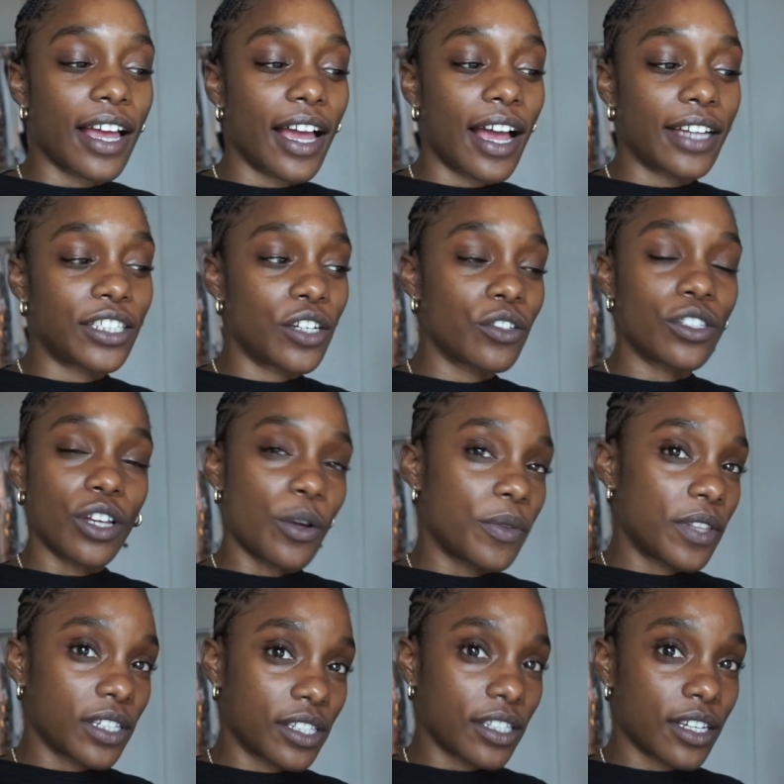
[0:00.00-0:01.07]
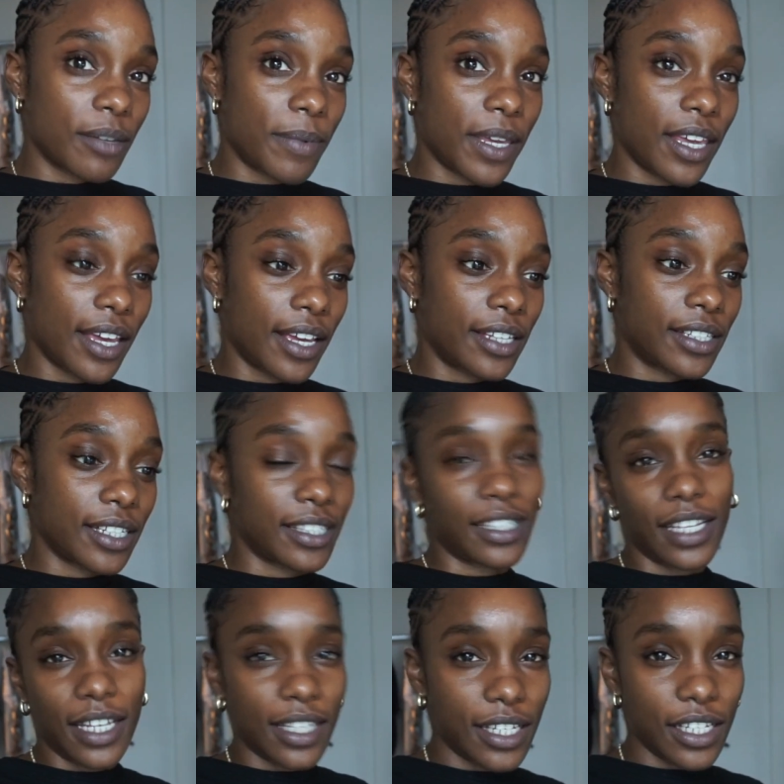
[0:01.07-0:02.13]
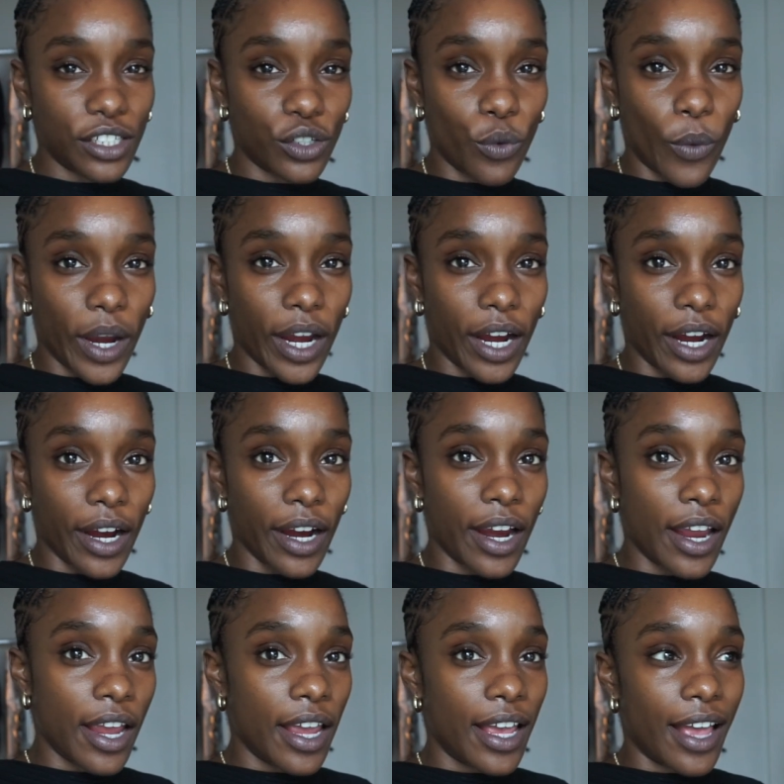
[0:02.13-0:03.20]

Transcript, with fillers: I chose to go with this look because it's the easiest to wear.